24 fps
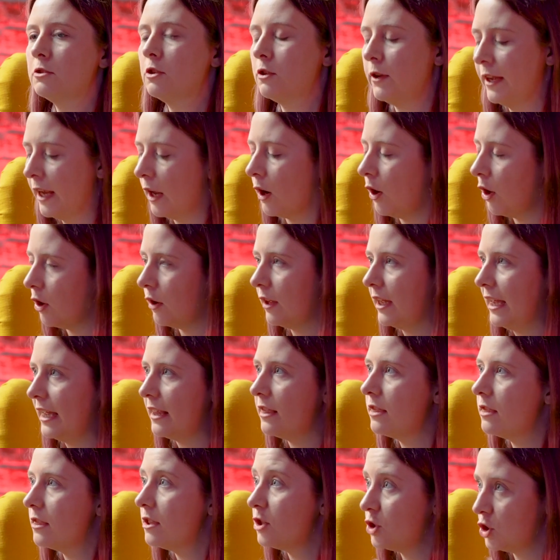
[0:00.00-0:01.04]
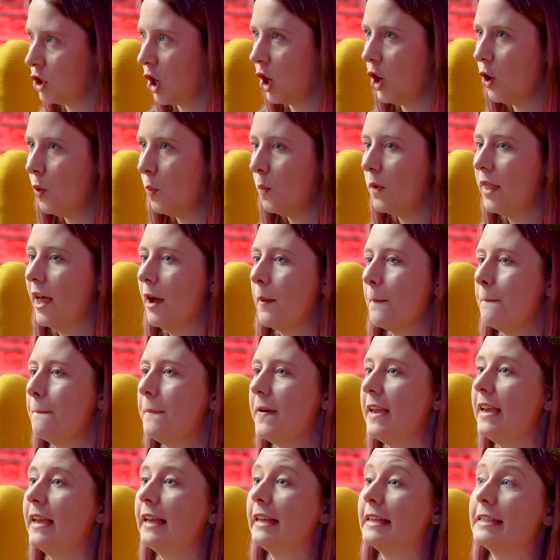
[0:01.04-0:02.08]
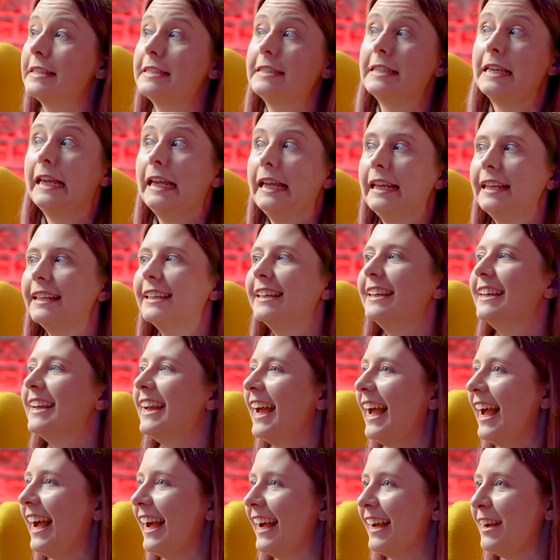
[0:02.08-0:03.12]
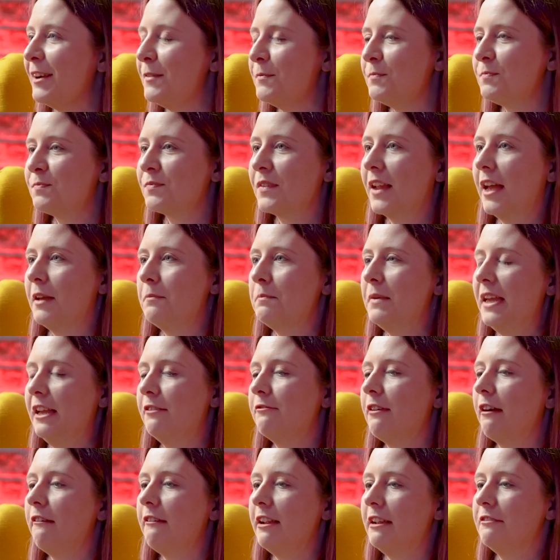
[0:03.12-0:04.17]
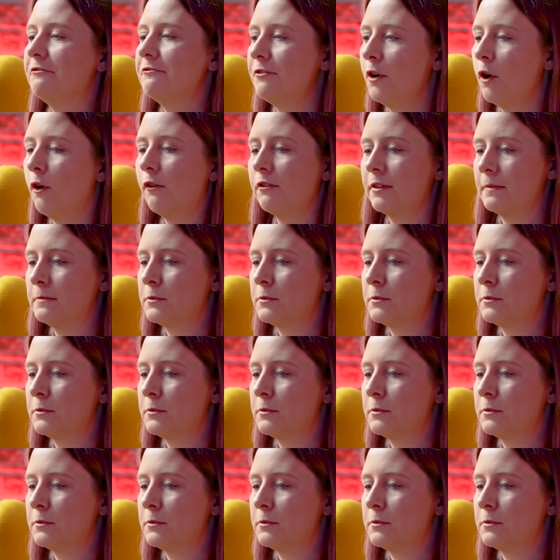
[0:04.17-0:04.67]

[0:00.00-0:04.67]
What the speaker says: a lot in the show without being seen, and being very involved.